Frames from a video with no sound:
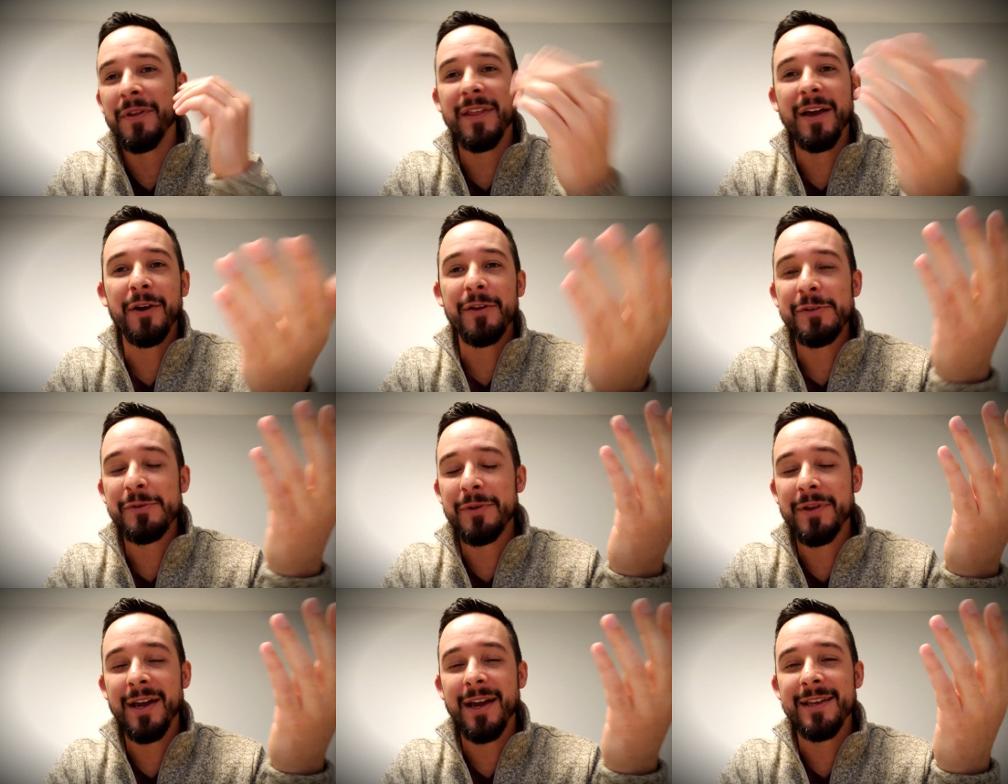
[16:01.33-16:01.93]

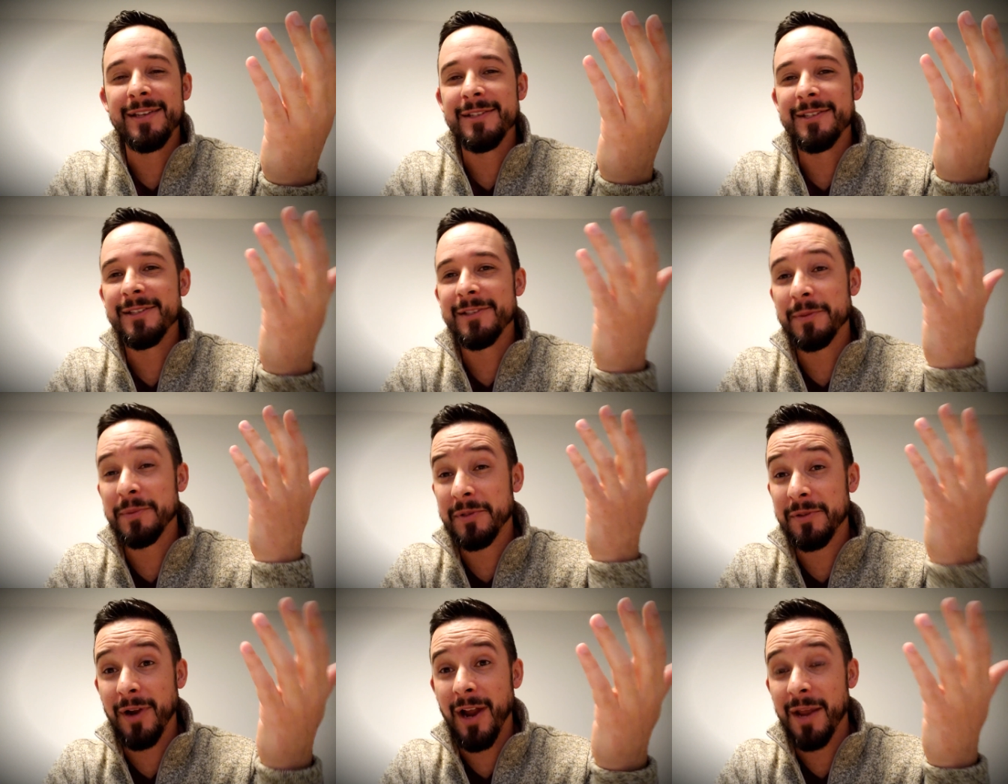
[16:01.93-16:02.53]
without you guys
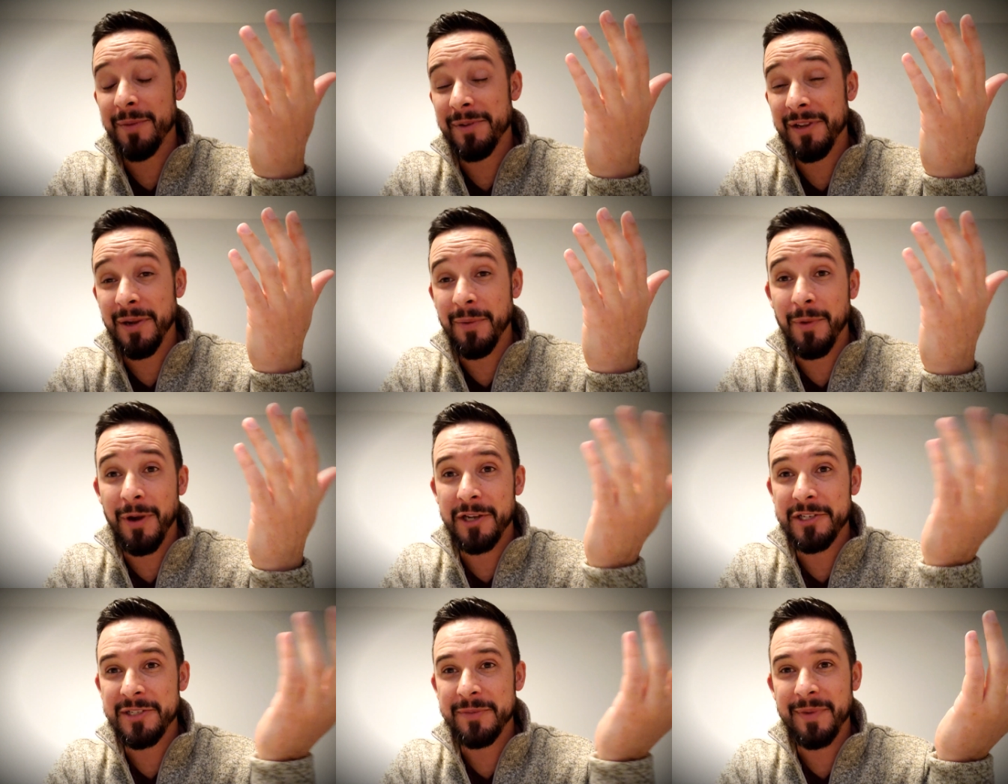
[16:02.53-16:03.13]
subscribing
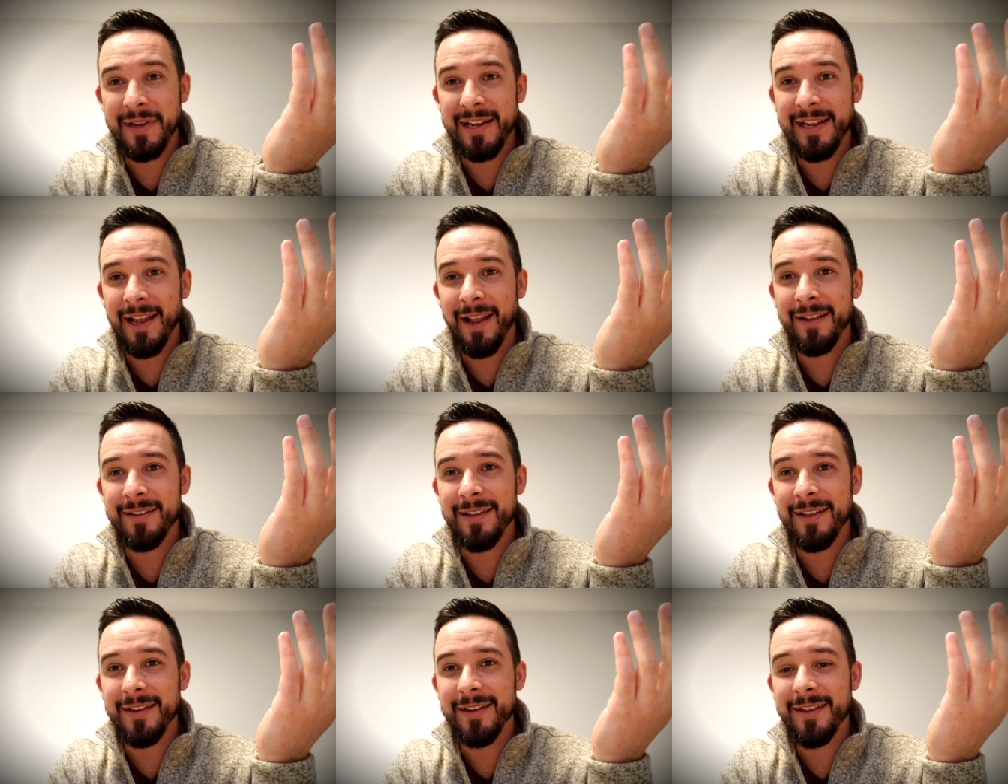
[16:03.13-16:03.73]
and watching my
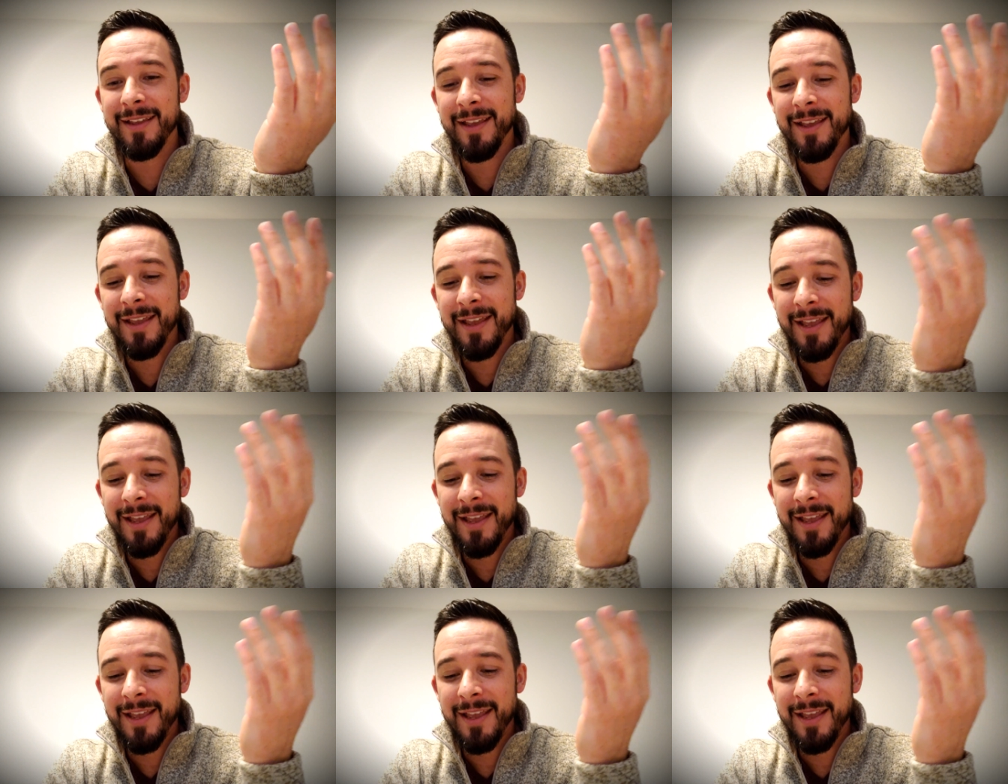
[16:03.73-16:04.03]
content.